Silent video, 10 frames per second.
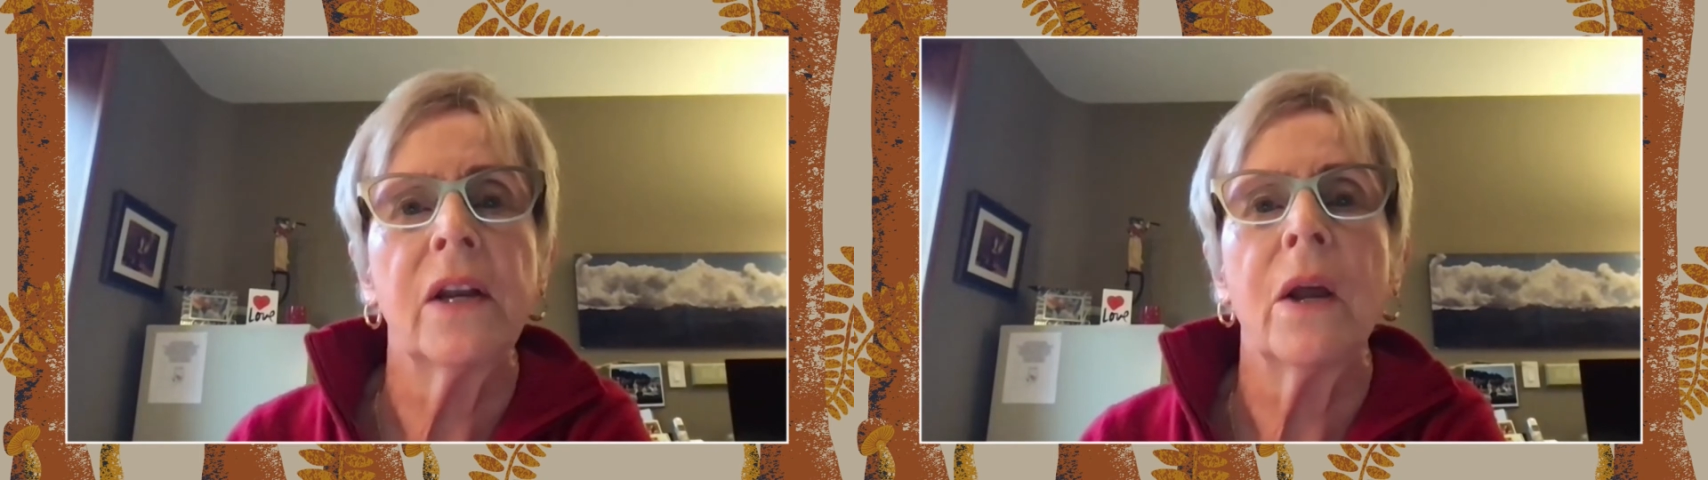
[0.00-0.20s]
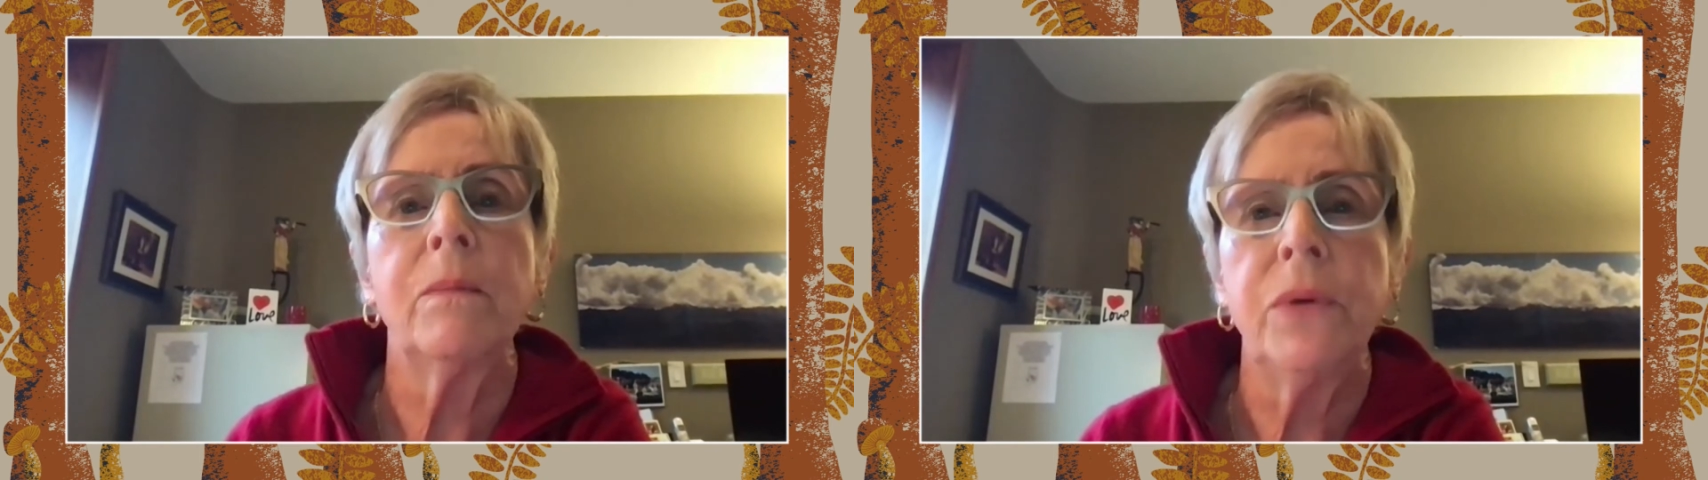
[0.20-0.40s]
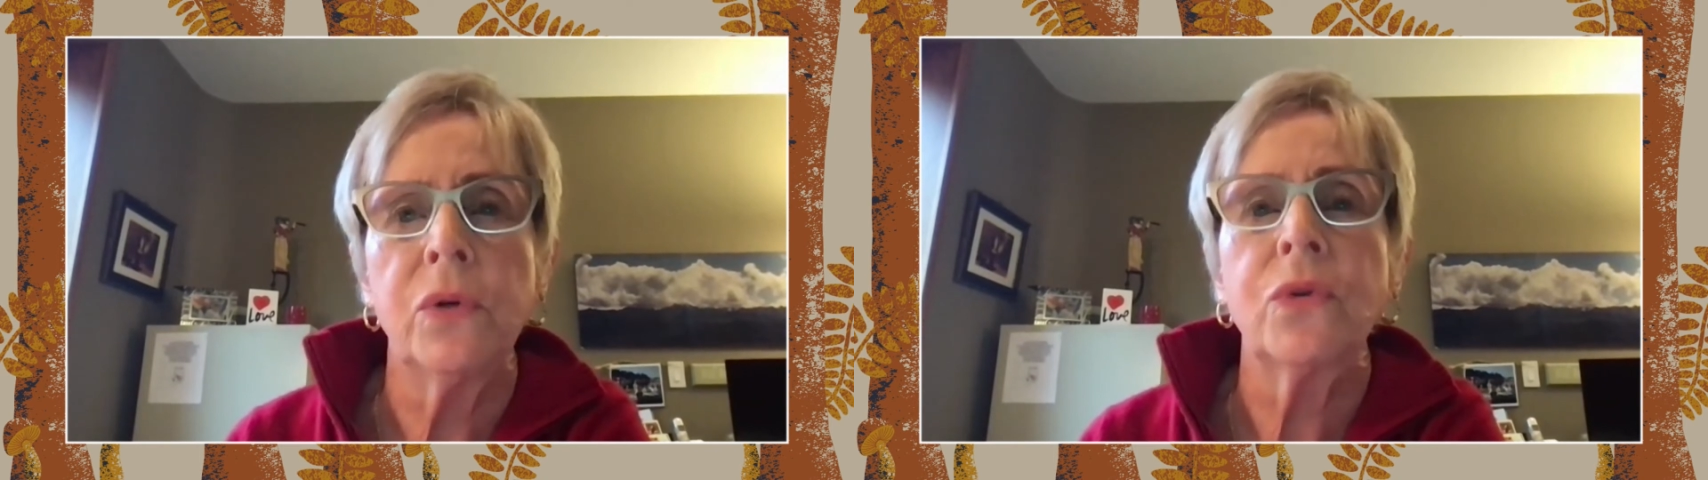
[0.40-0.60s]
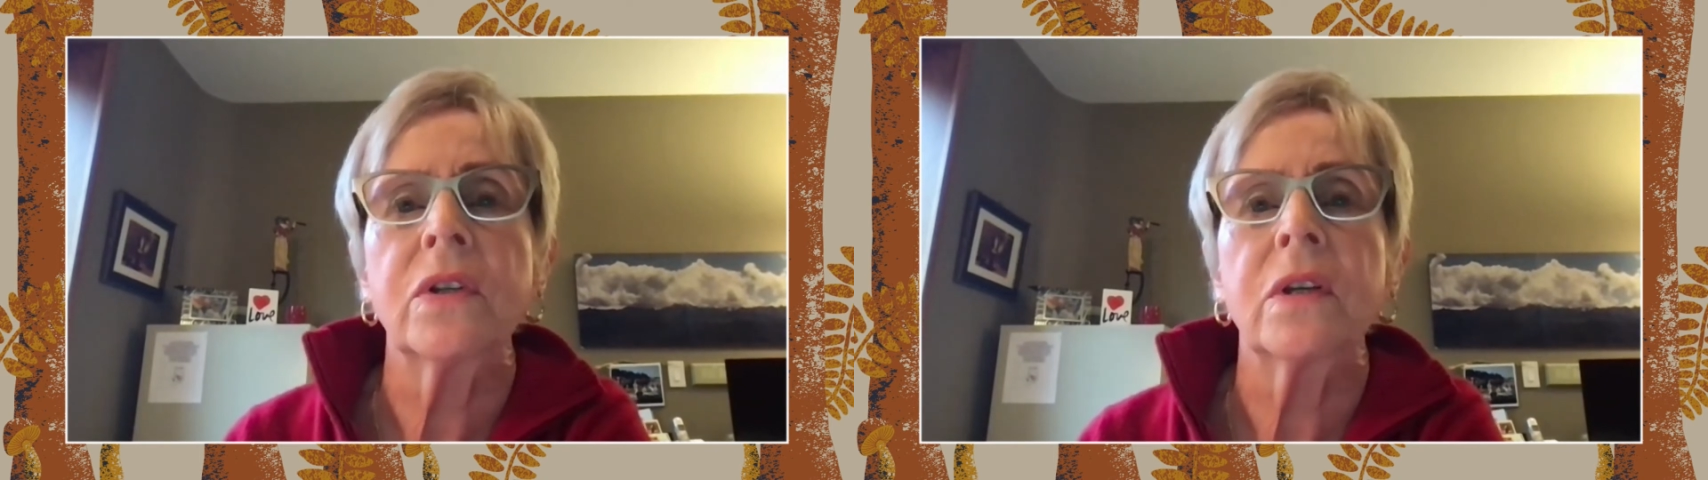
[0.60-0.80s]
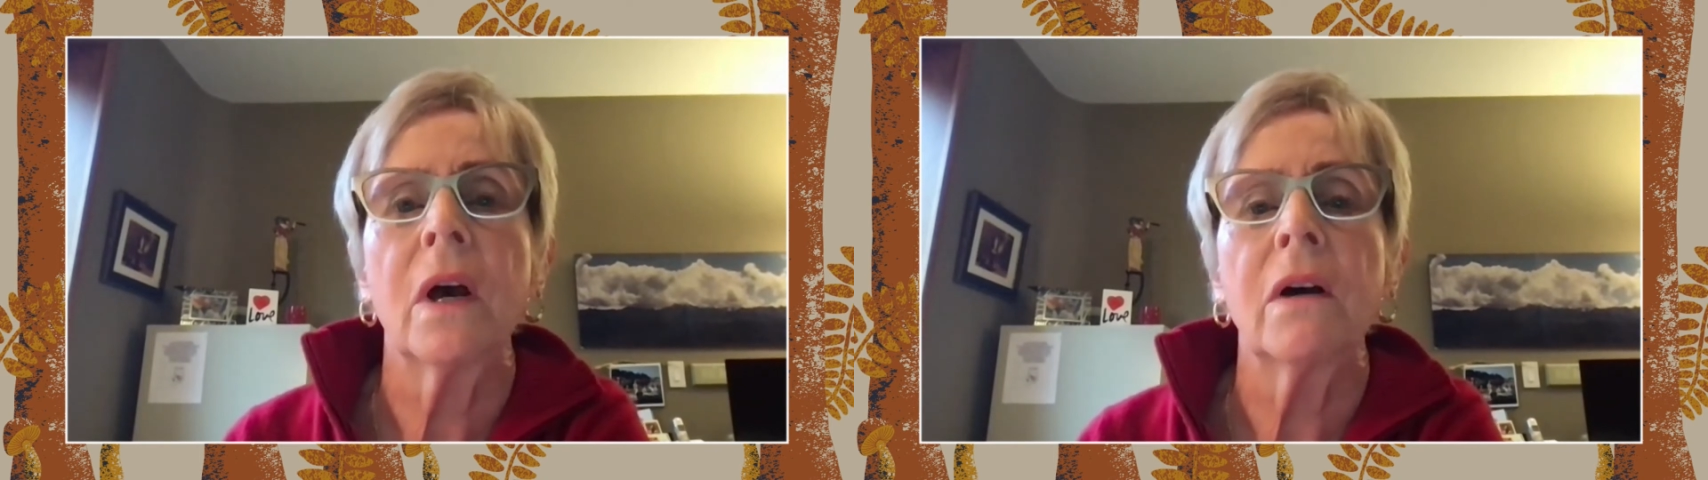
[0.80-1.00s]
and
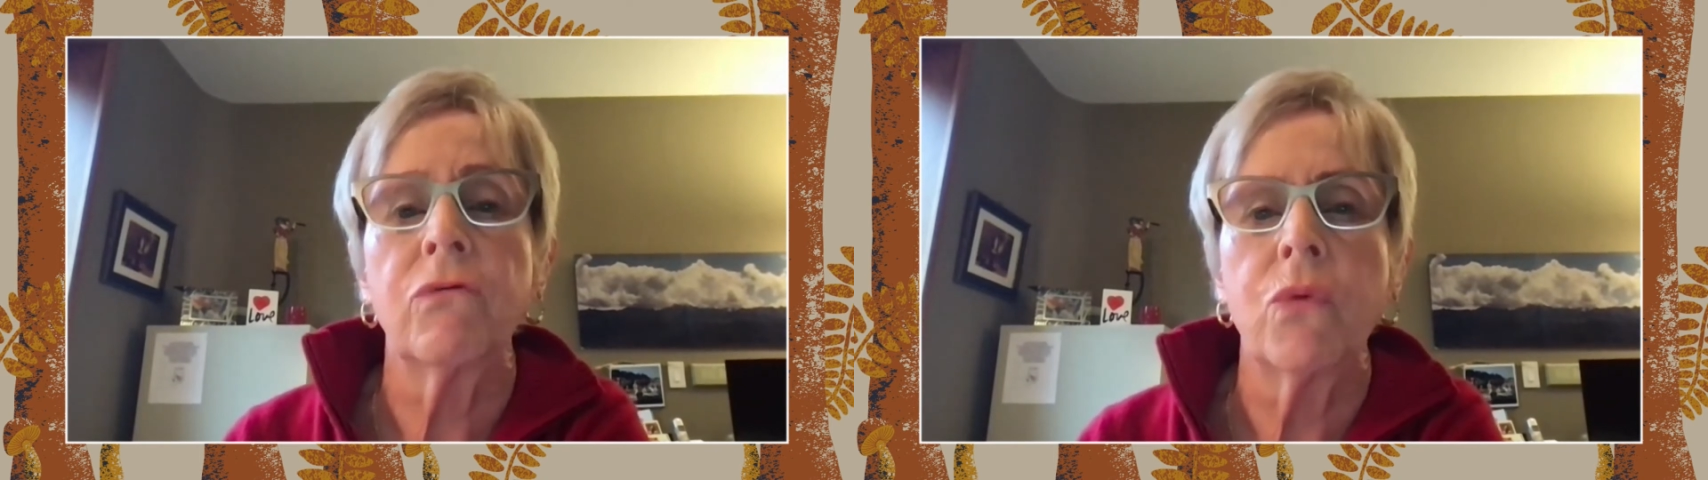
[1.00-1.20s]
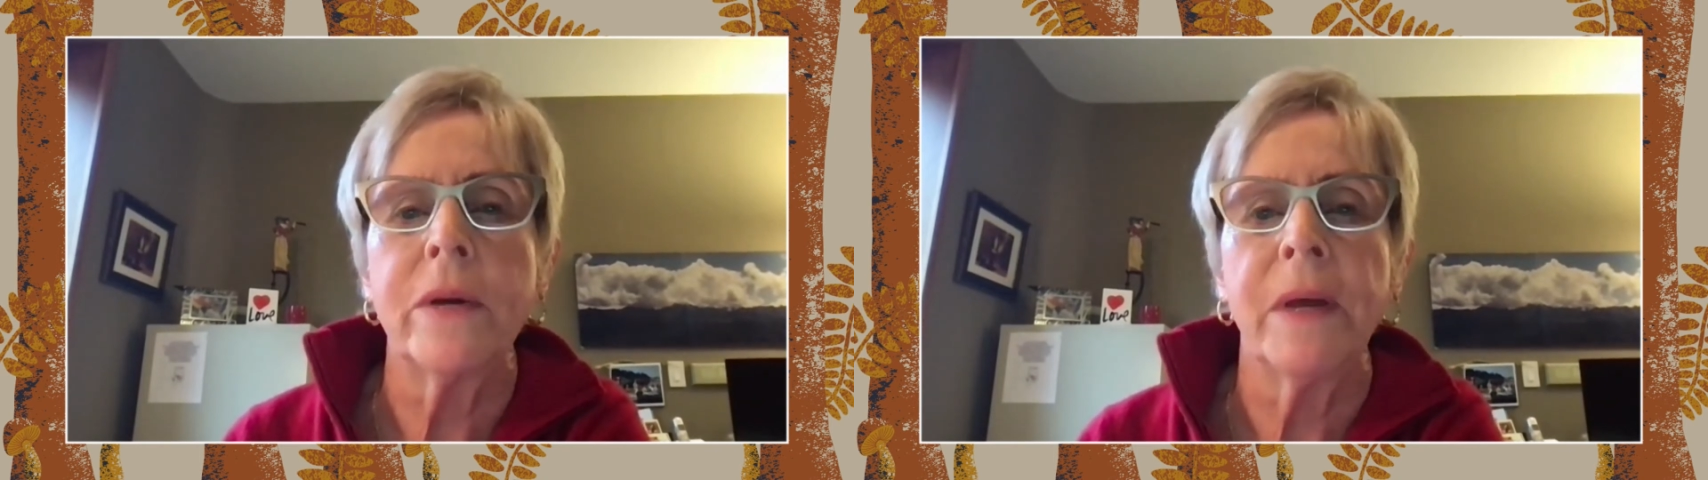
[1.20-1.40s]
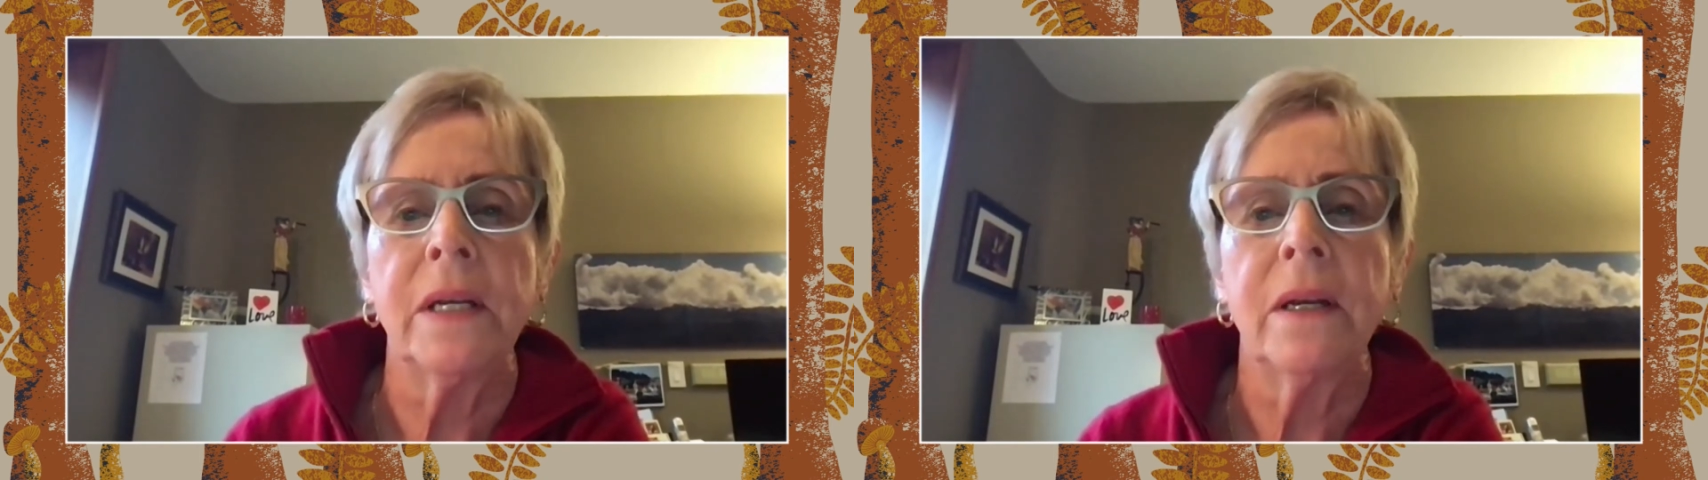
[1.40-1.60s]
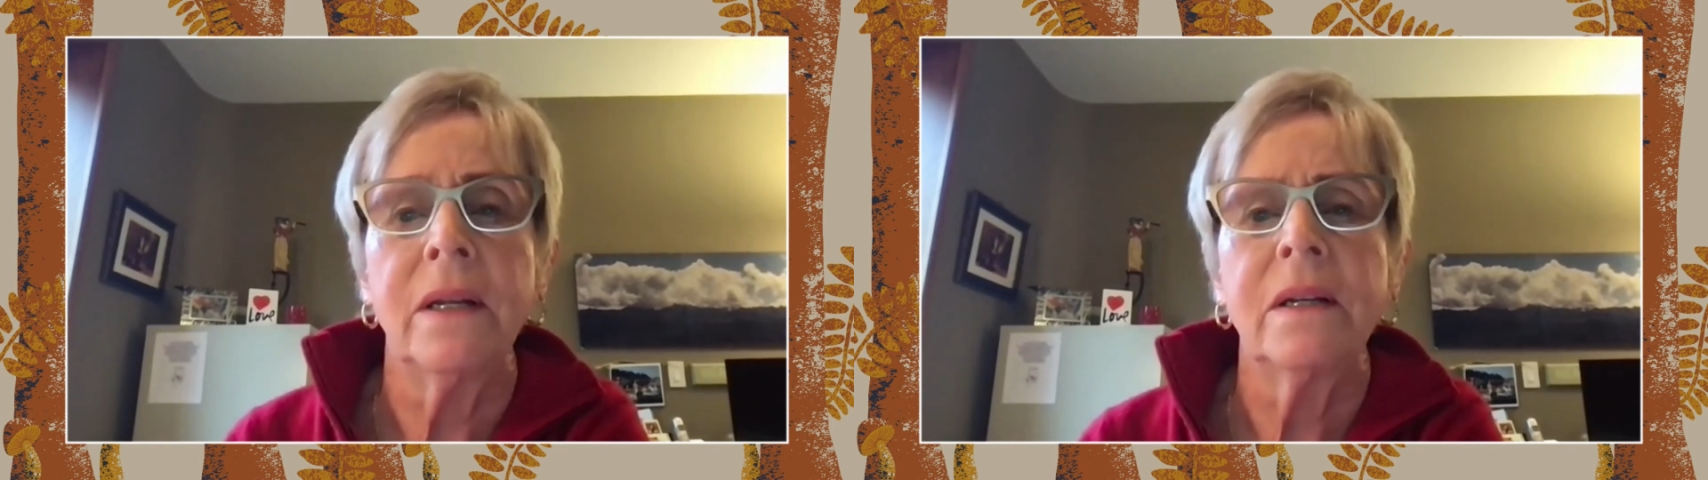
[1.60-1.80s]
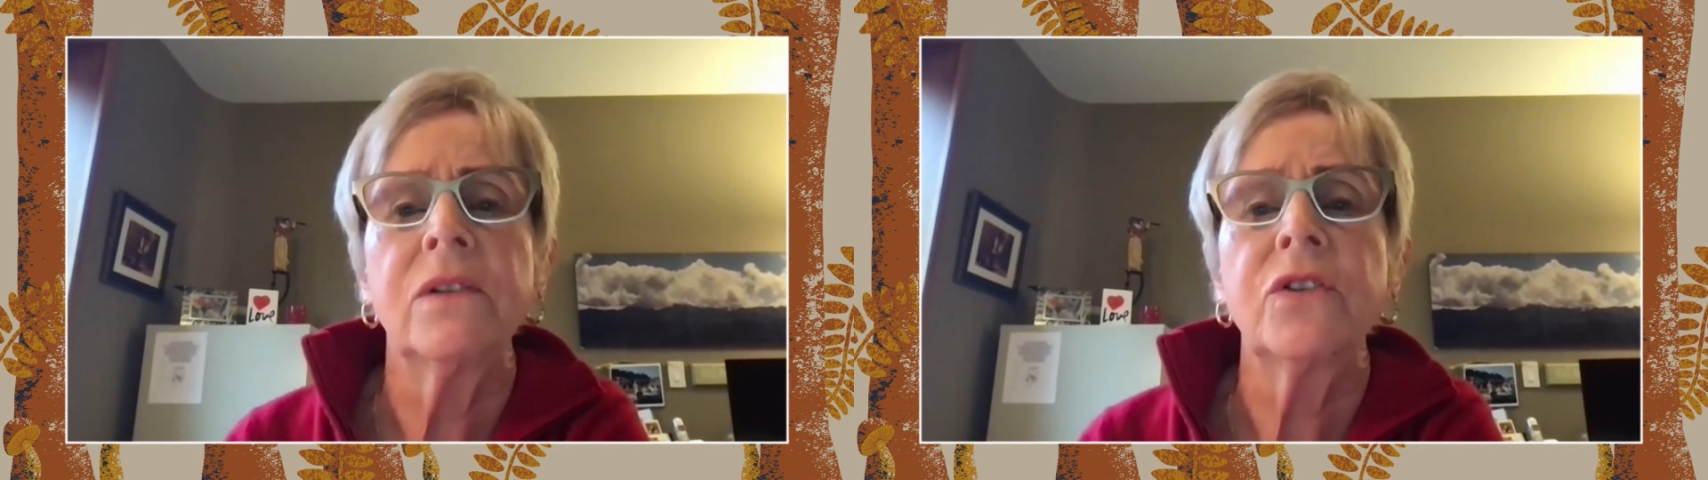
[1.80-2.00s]
abuse of women,